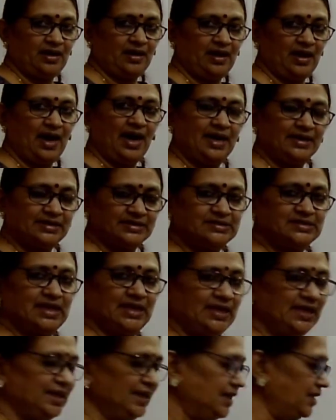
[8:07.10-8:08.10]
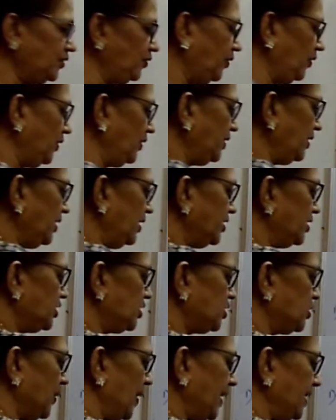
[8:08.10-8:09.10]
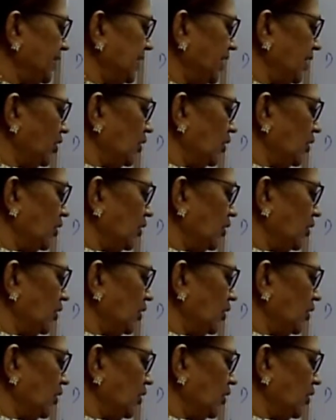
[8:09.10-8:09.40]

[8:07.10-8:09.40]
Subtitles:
and selling it for 20